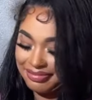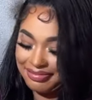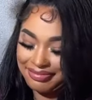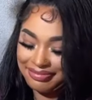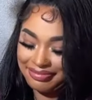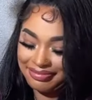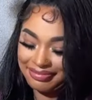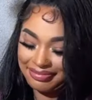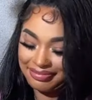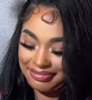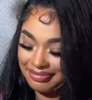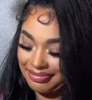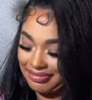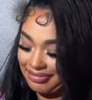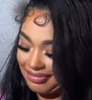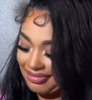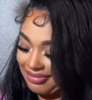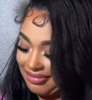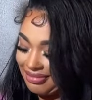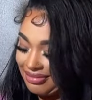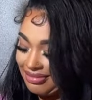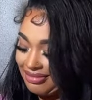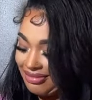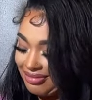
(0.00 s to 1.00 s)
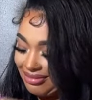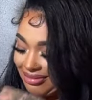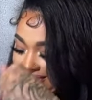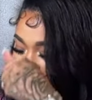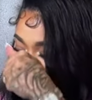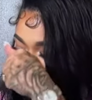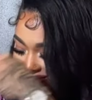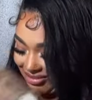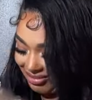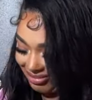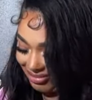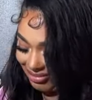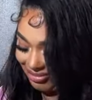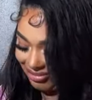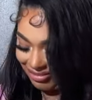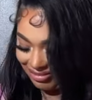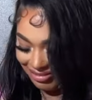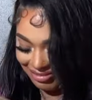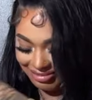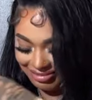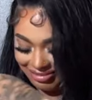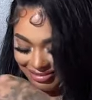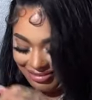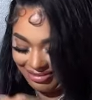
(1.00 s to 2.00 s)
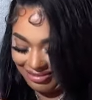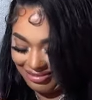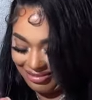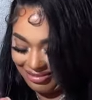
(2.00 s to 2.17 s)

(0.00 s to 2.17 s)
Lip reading: The person shown says nothing.